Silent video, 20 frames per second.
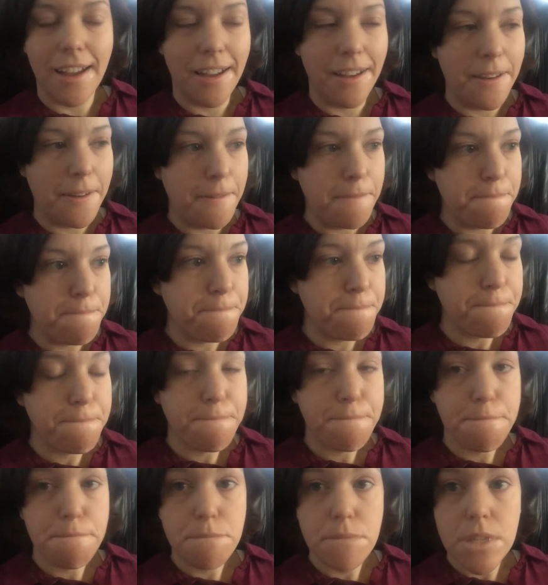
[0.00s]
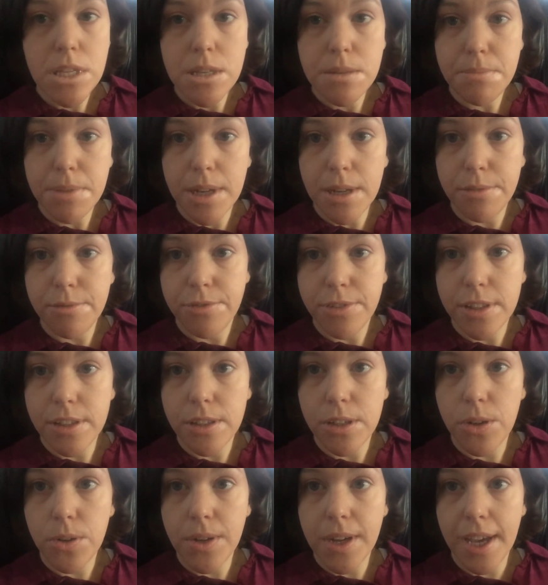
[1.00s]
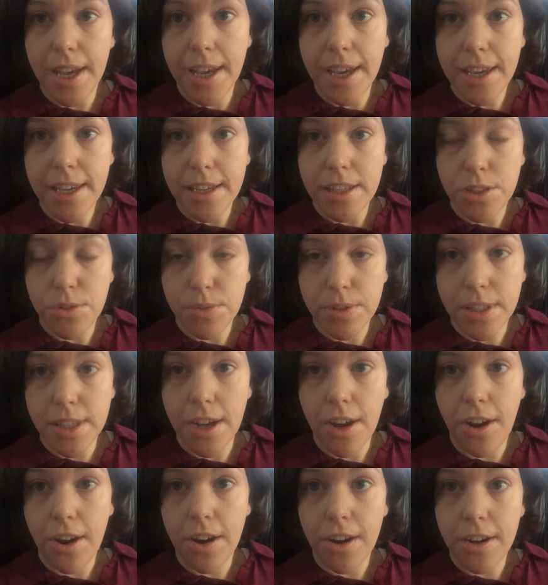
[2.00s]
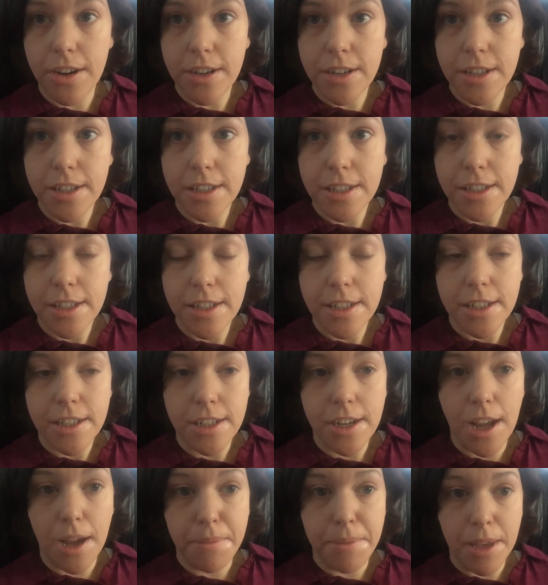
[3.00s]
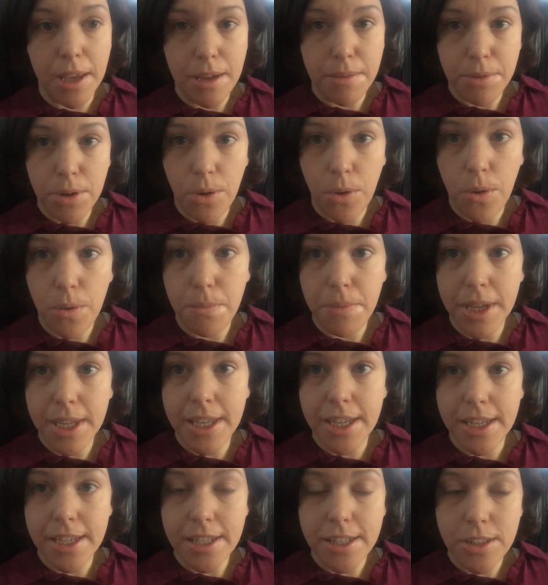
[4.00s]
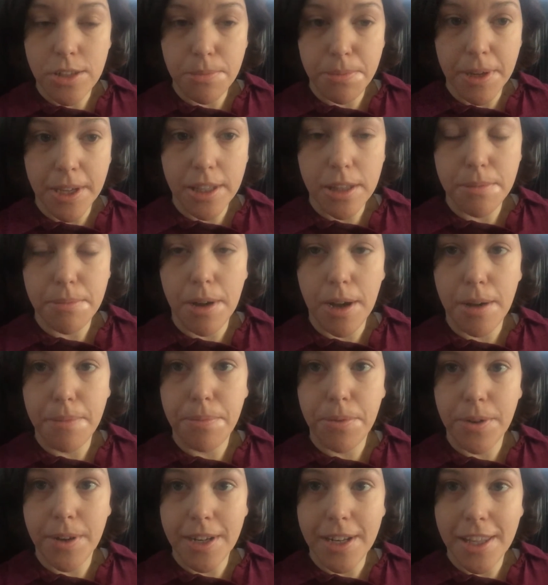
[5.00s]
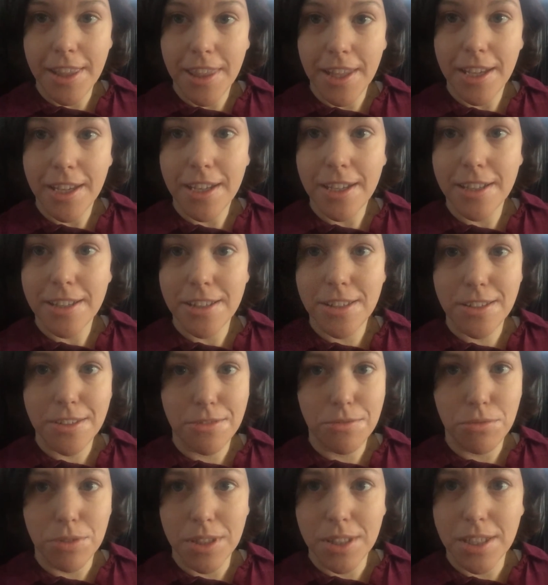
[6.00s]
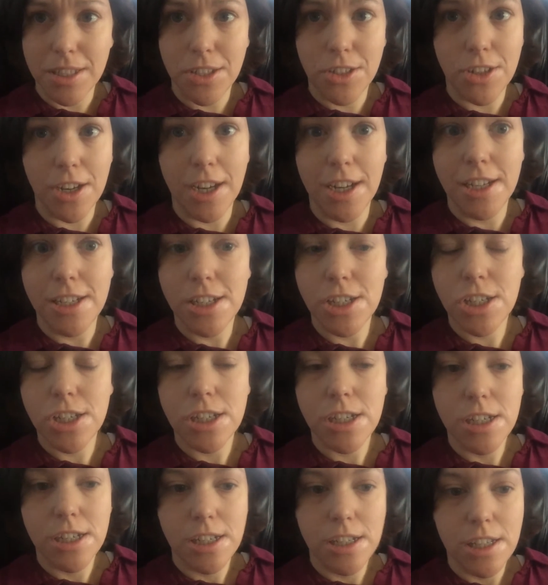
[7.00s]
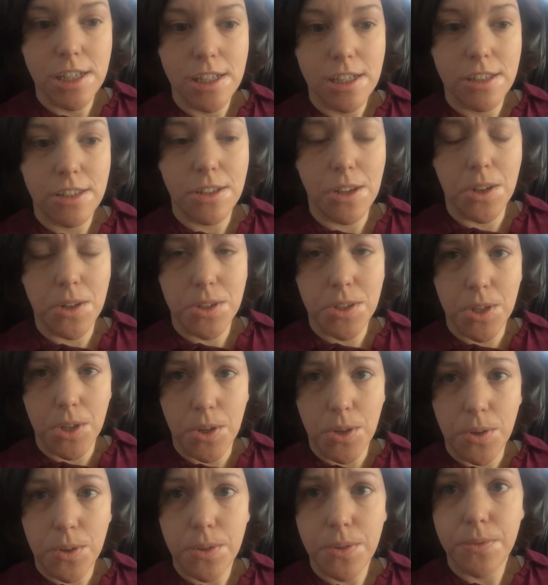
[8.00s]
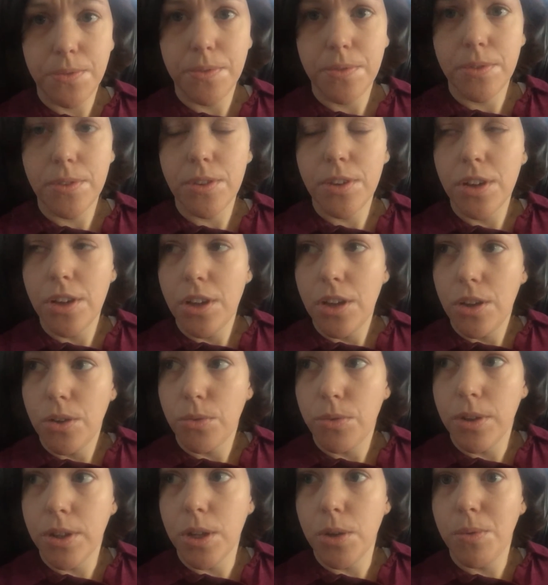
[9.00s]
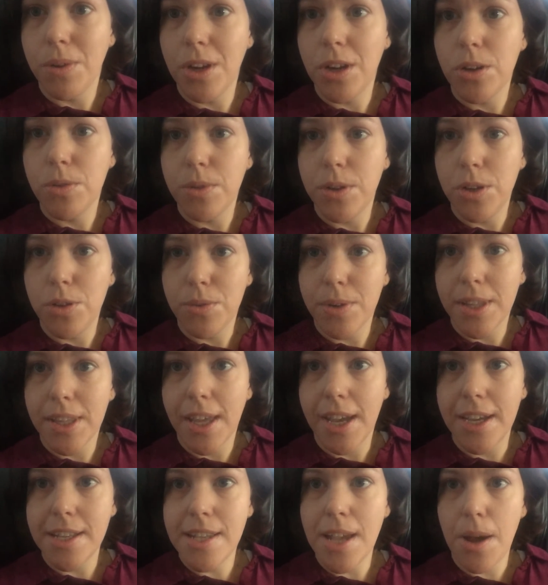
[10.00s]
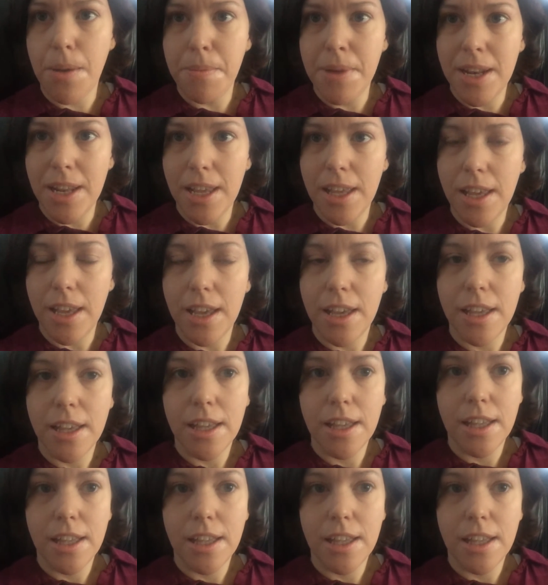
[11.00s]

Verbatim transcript: um, but I'm feeling okay. It's really hard not being able to hold my kids or pick them up or anything. It's really strange. It's also really weird when you realize how many